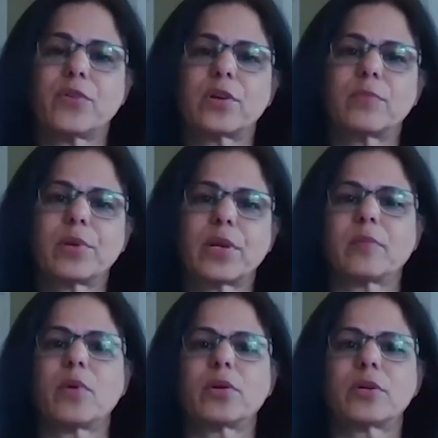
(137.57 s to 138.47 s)
for a brick
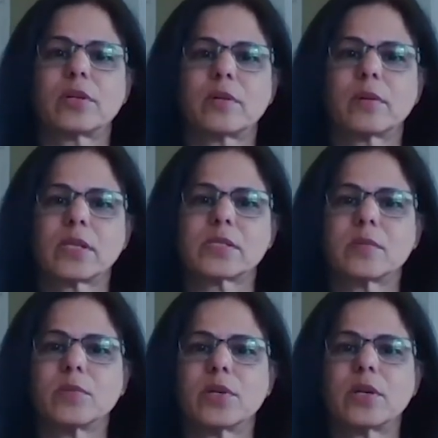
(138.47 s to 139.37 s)
and mortar
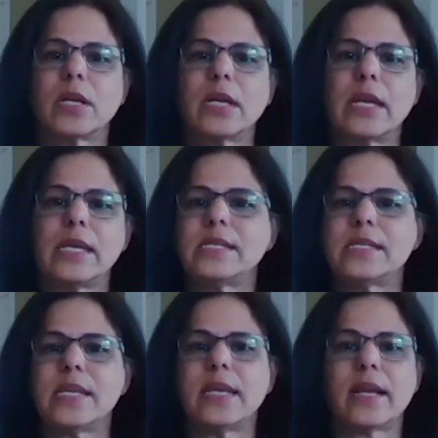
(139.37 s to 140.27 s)
customer,
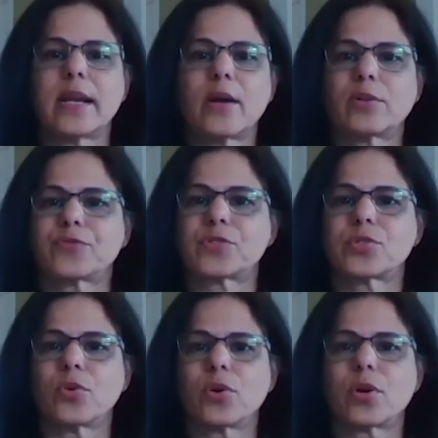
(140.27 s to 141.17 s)
easy in and out of
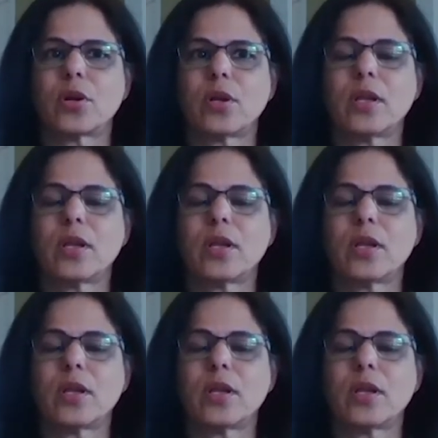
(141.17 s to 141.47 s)
store.